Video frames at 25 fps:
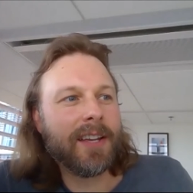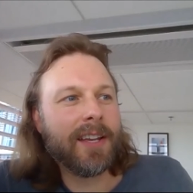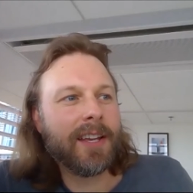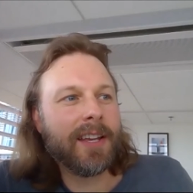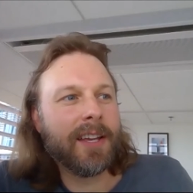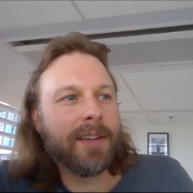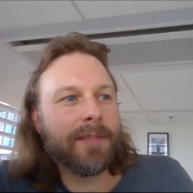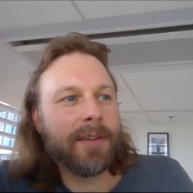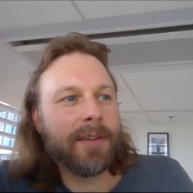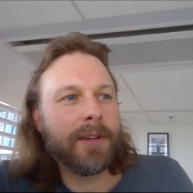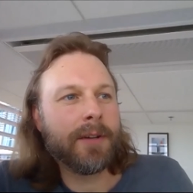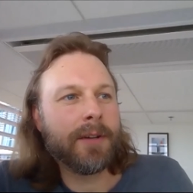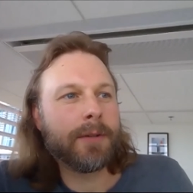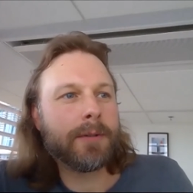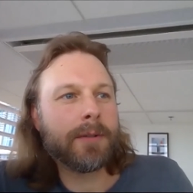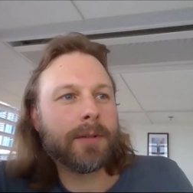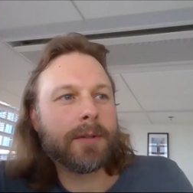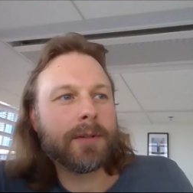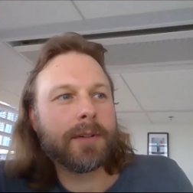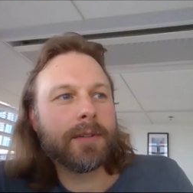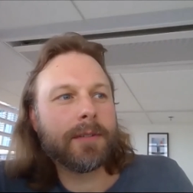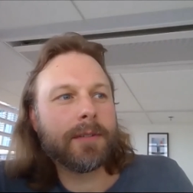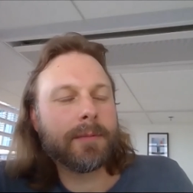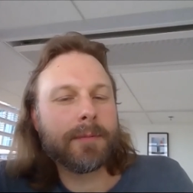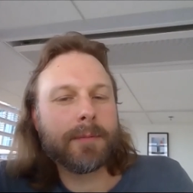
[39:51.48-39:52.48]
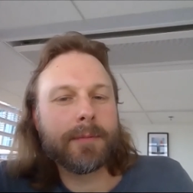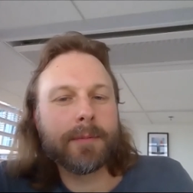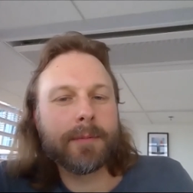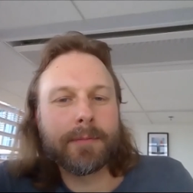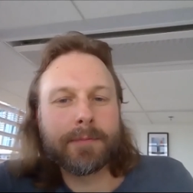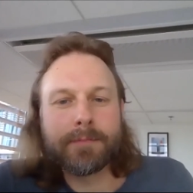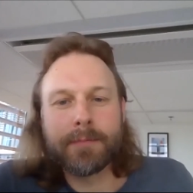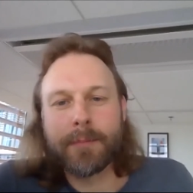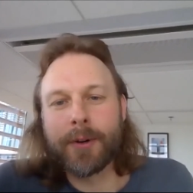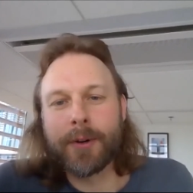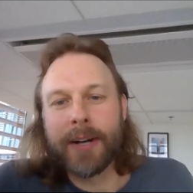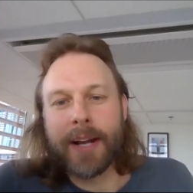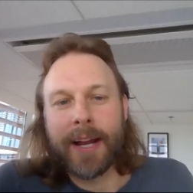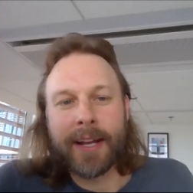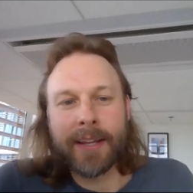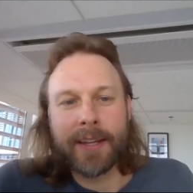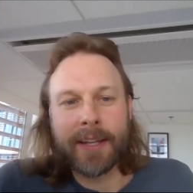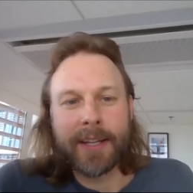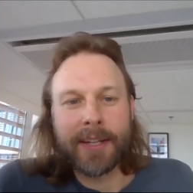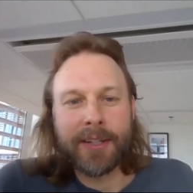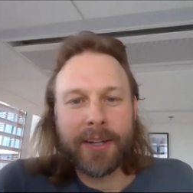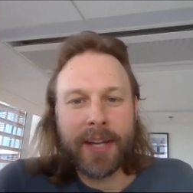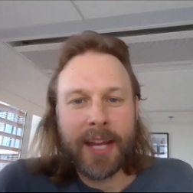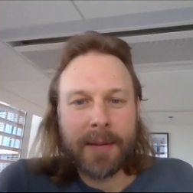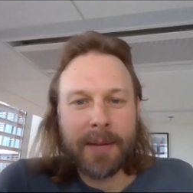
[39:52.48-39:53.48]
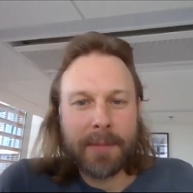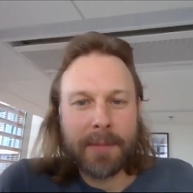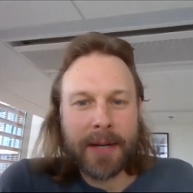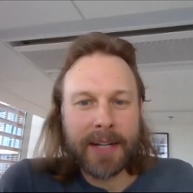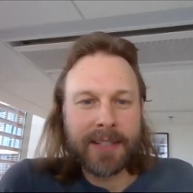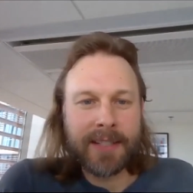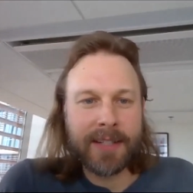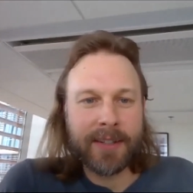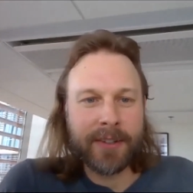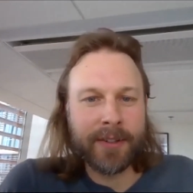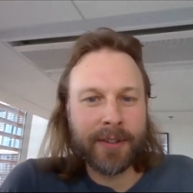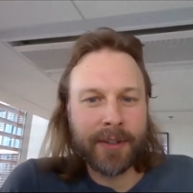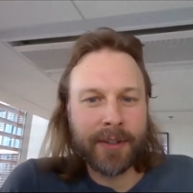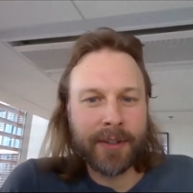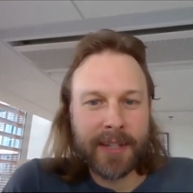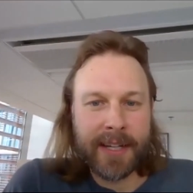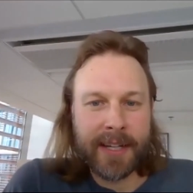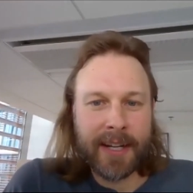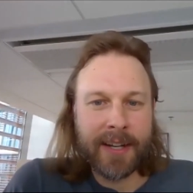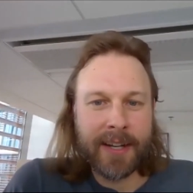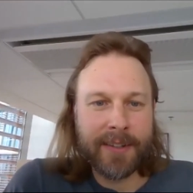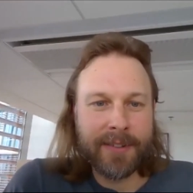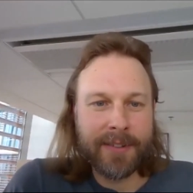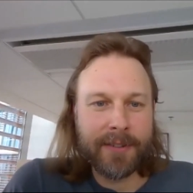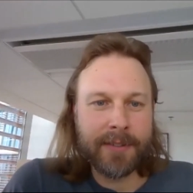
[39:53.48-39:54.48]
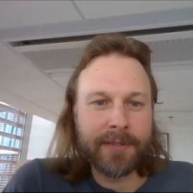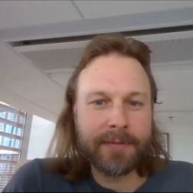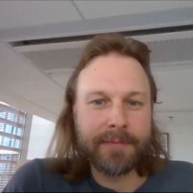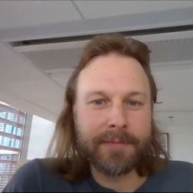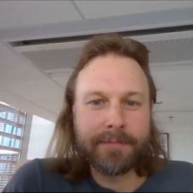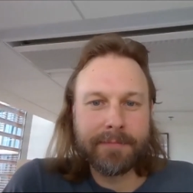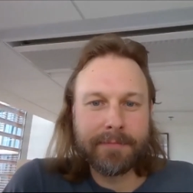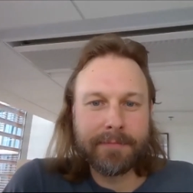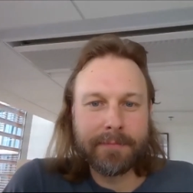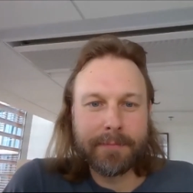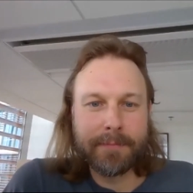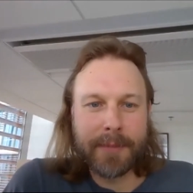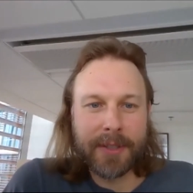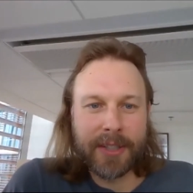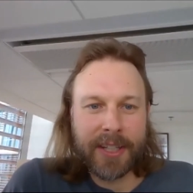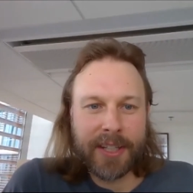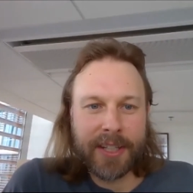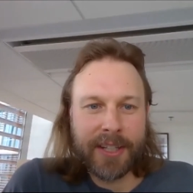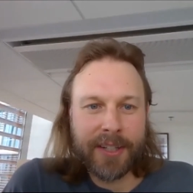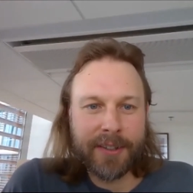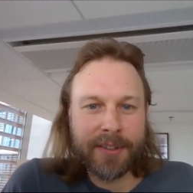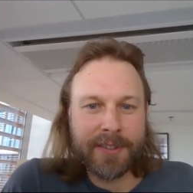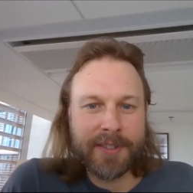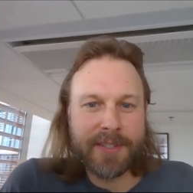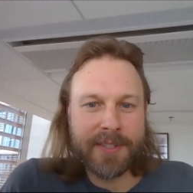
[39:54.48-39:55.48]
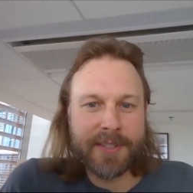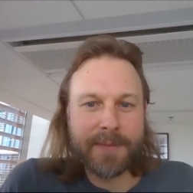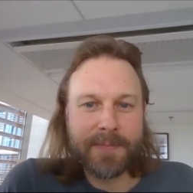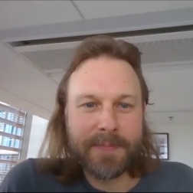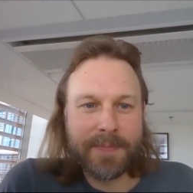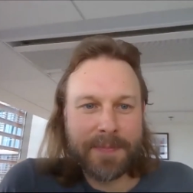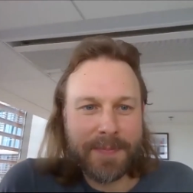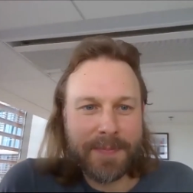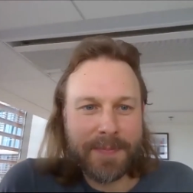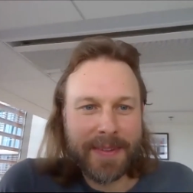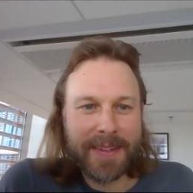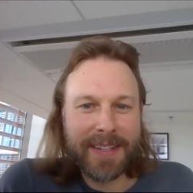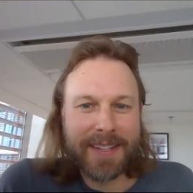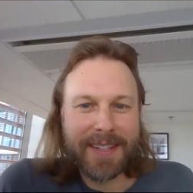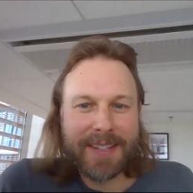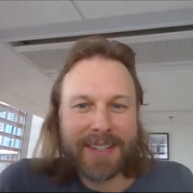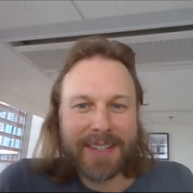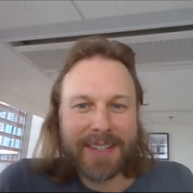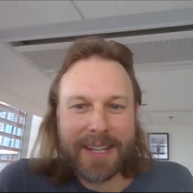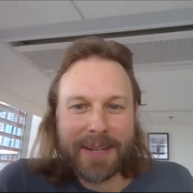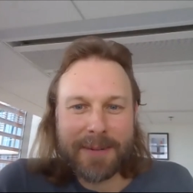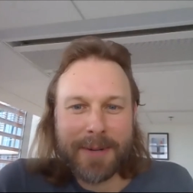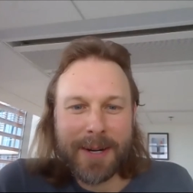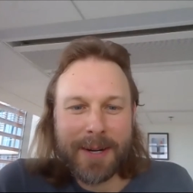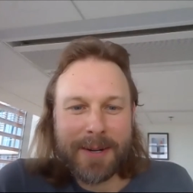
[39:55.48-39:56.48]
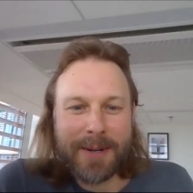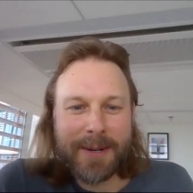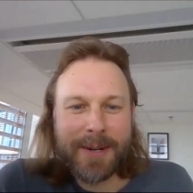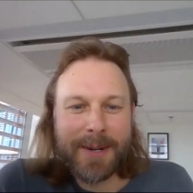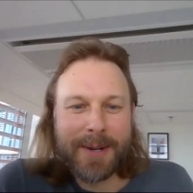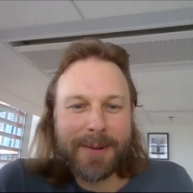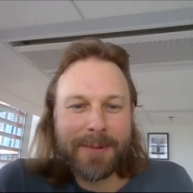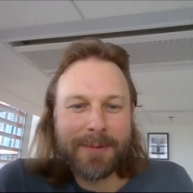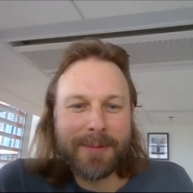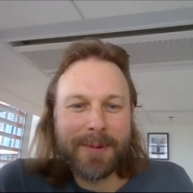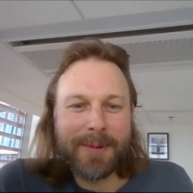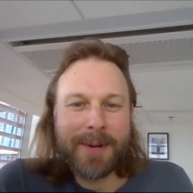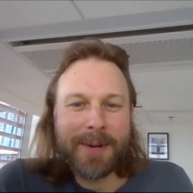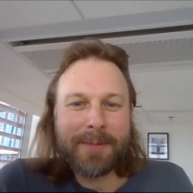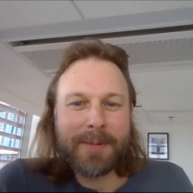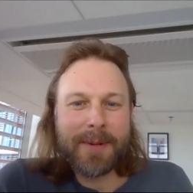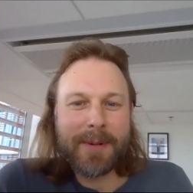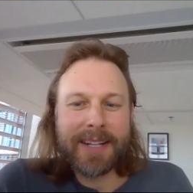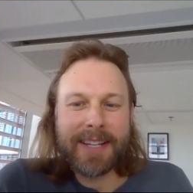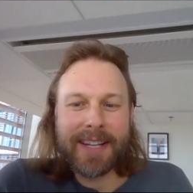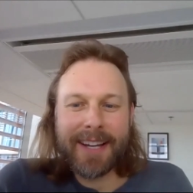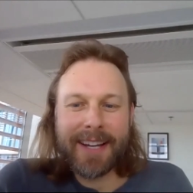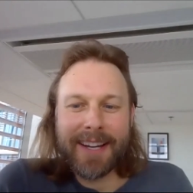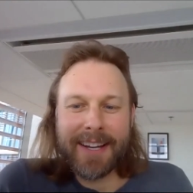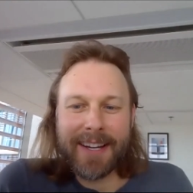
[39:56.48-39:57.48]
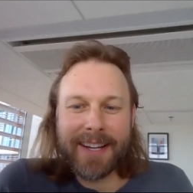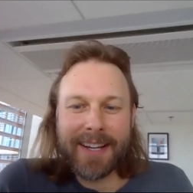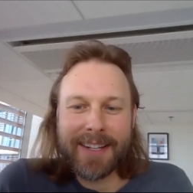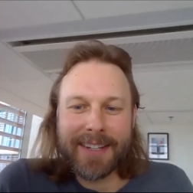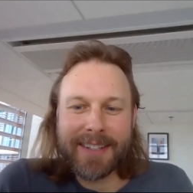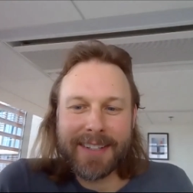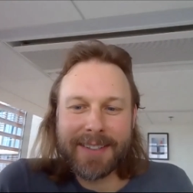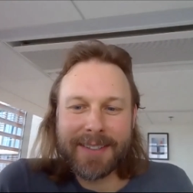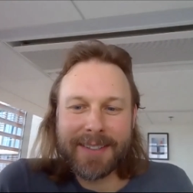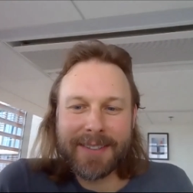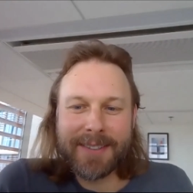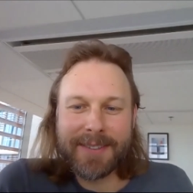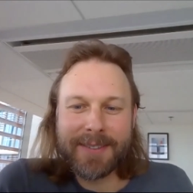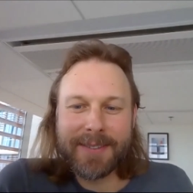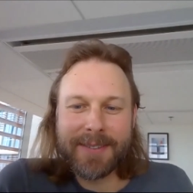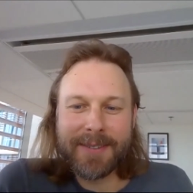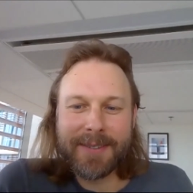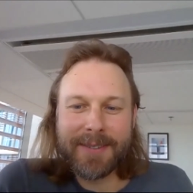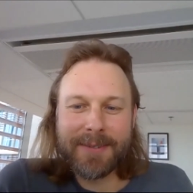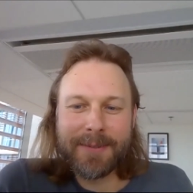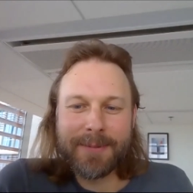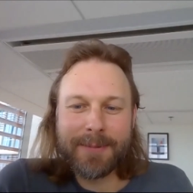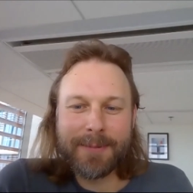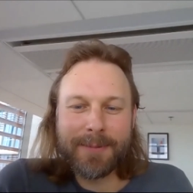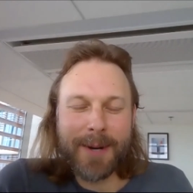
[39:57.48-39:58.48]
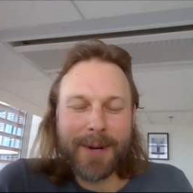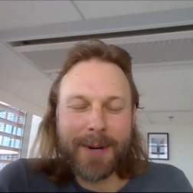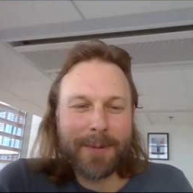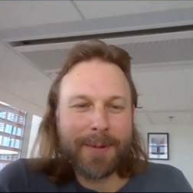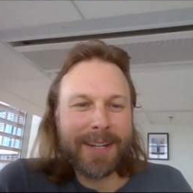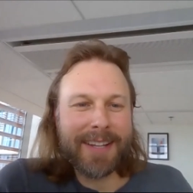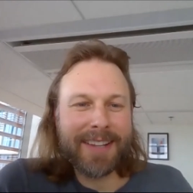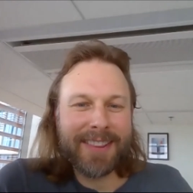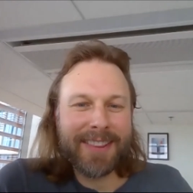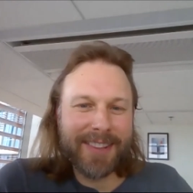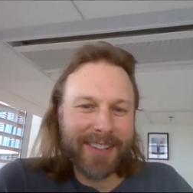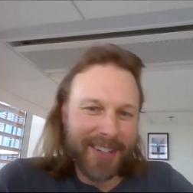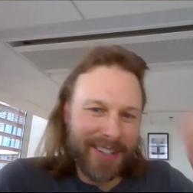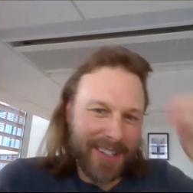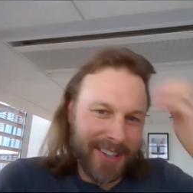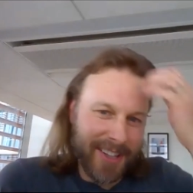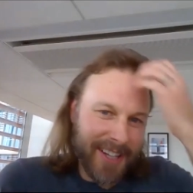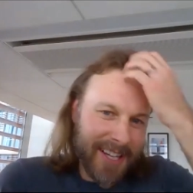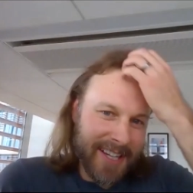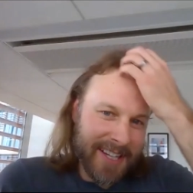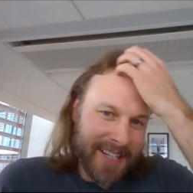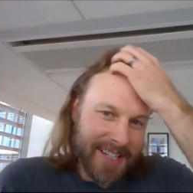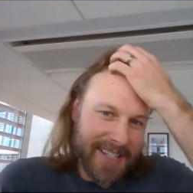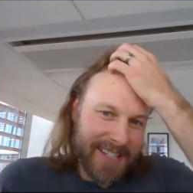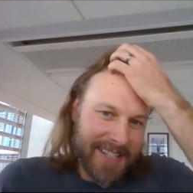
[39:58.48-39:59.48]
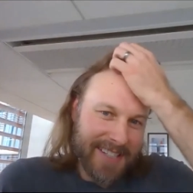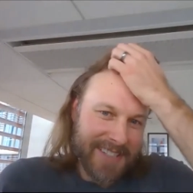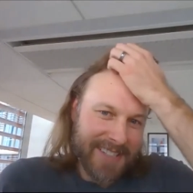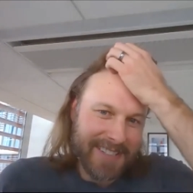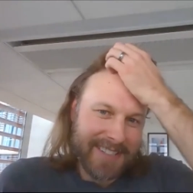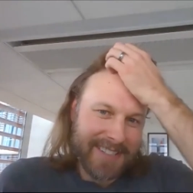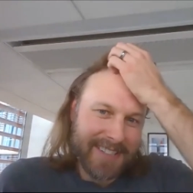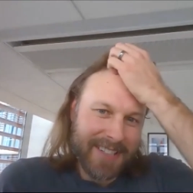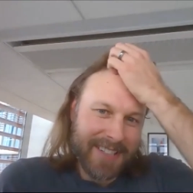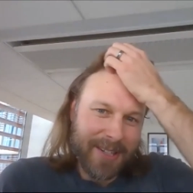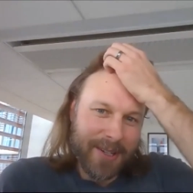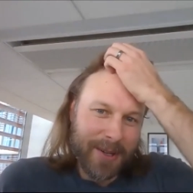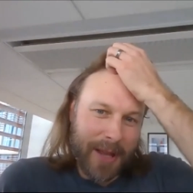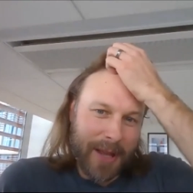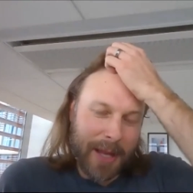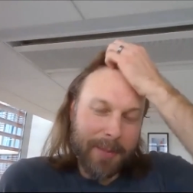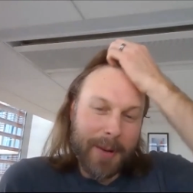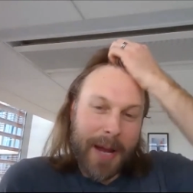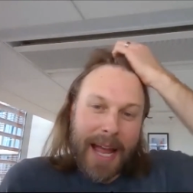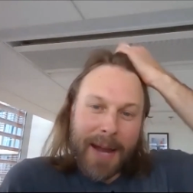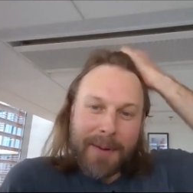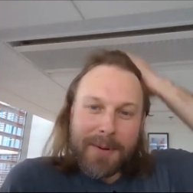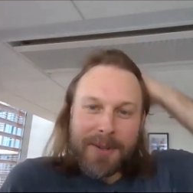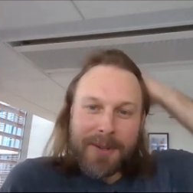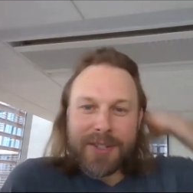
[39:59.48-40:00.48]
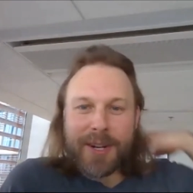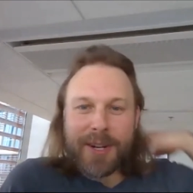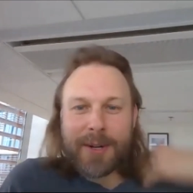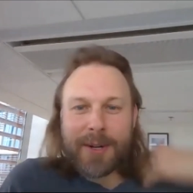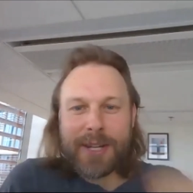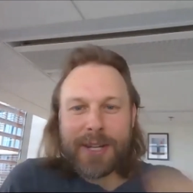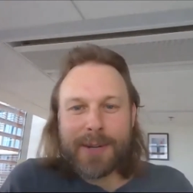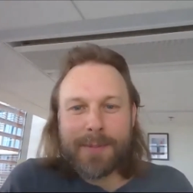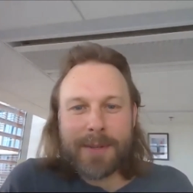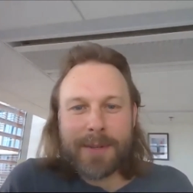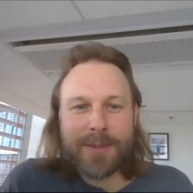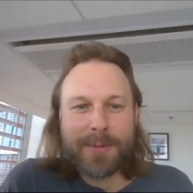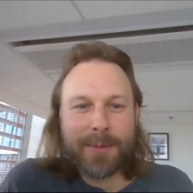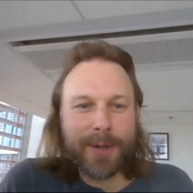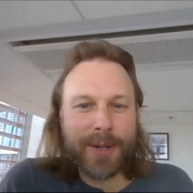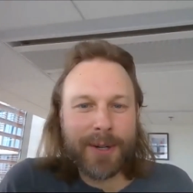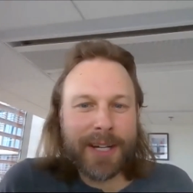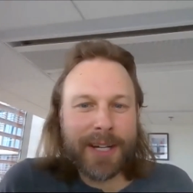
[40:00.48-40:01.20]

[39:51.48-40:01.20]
if you were an alien, you came back to Earth in 100 million years, like what would it look like? Like, how would you know humans were